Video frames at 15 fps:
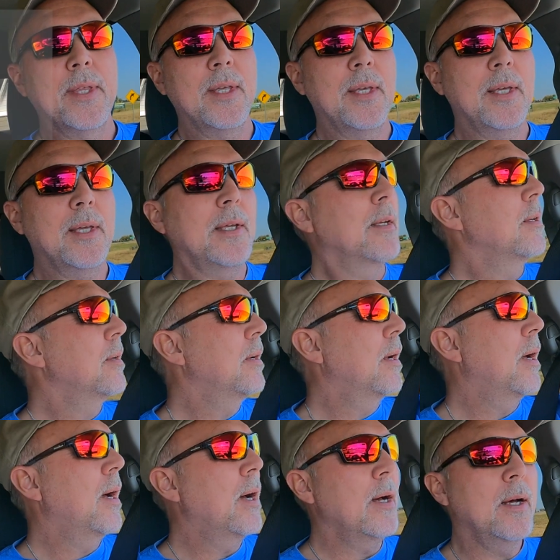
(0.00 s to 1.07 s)
the
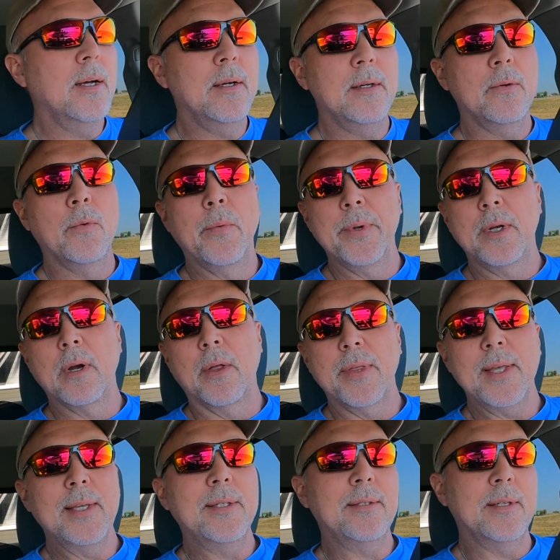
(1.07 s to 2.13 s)
what we call
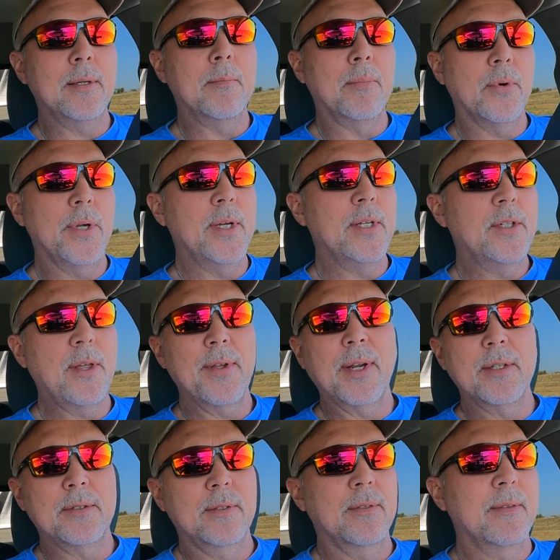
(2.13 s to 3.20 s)
the East End Bridge. I think
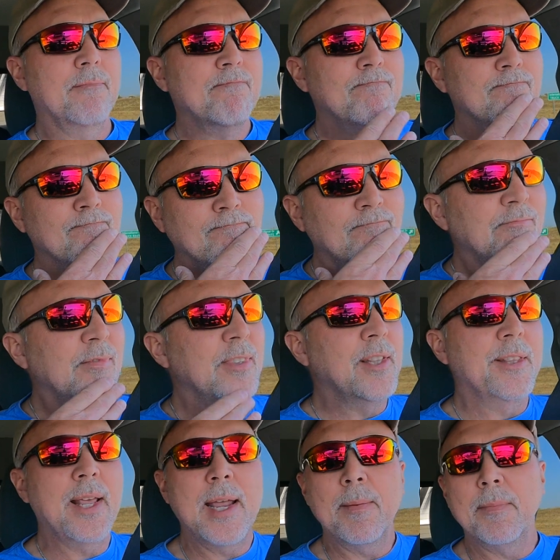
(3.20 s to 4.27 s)
it's
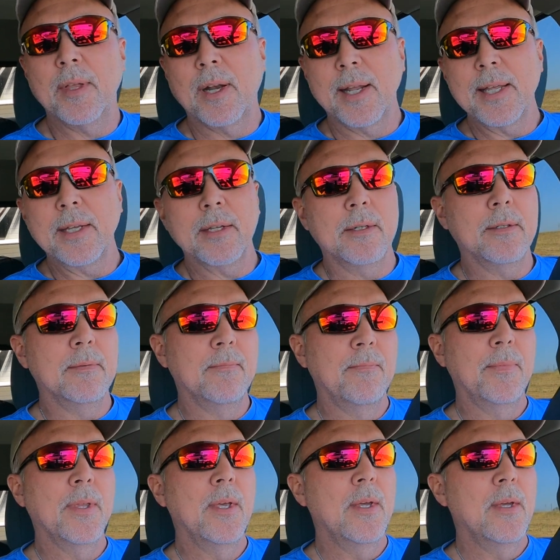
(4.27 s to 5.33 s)
named the Lincoln
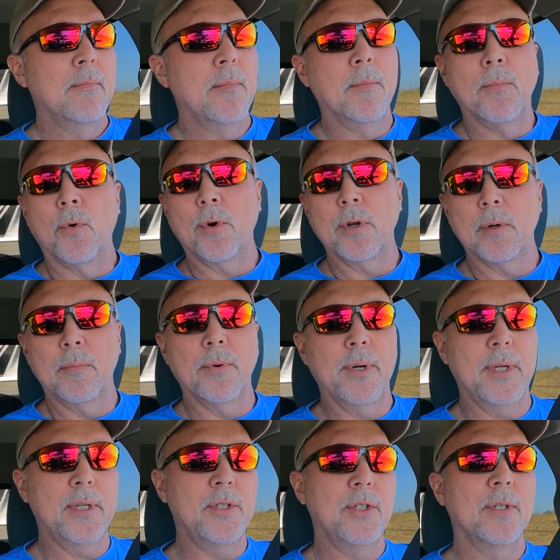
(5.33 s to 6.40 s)
Memorial
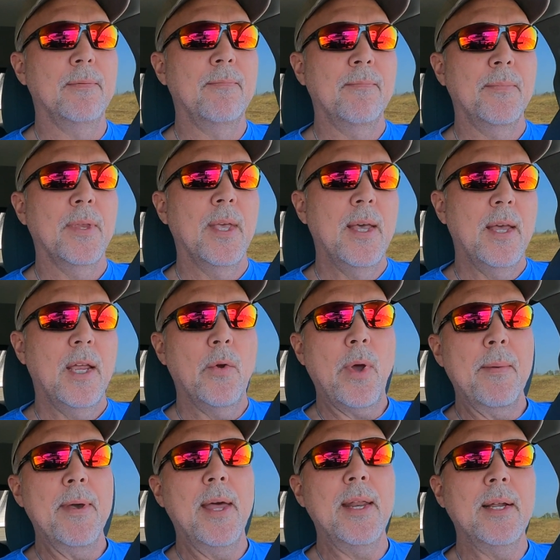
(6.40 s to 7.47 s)
Bridge. Anyway,
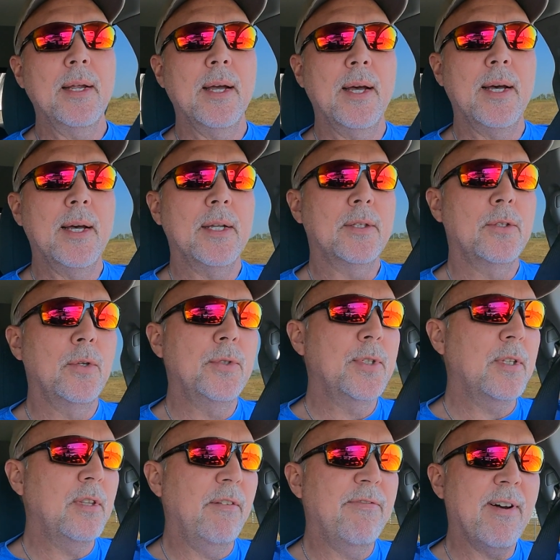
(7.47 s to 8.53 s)
I'm heading
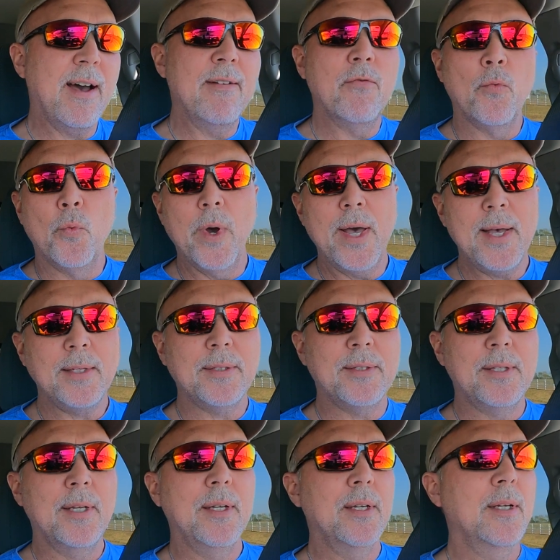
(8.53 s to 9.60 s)
265
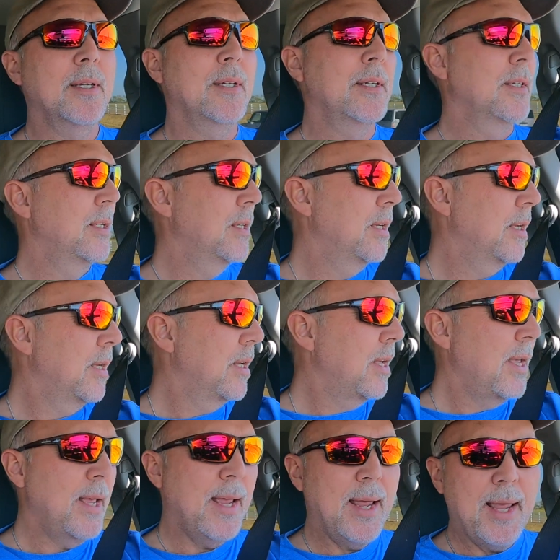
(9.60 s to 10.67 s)
west,
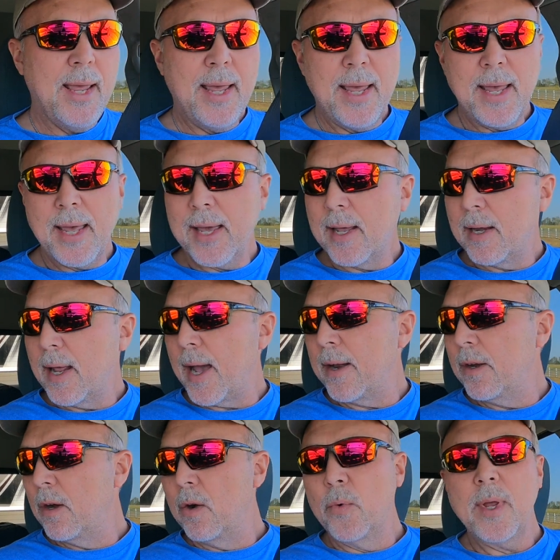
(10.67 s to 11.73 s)
and I
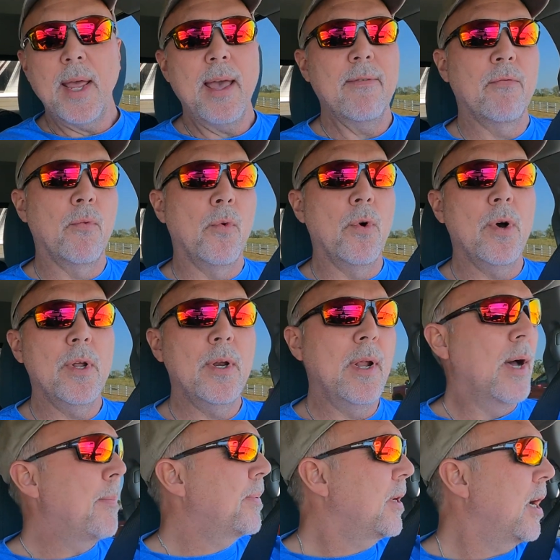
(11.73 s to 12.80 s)
know we have one
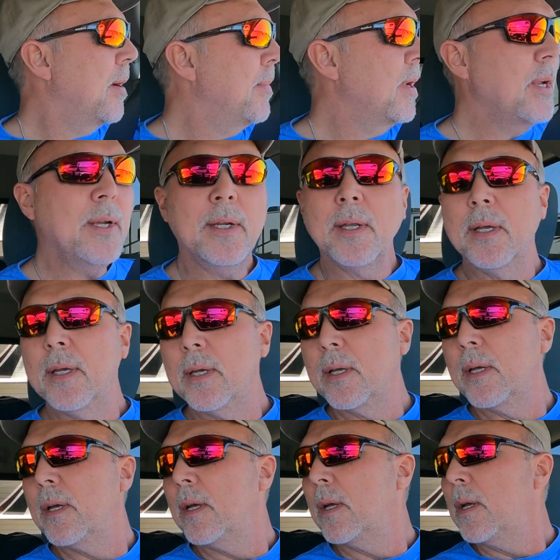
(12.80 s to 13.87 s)
upcoming
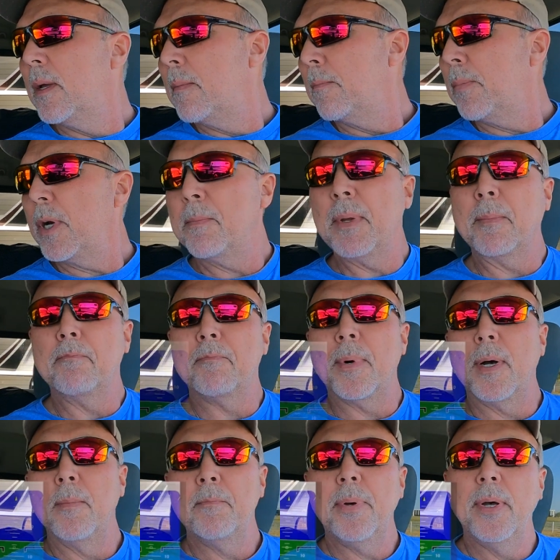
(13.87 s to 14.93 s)
pretty big
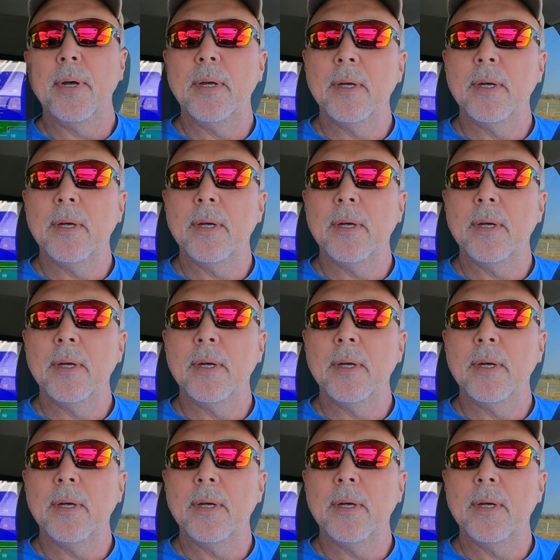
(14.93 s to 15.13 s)
bump.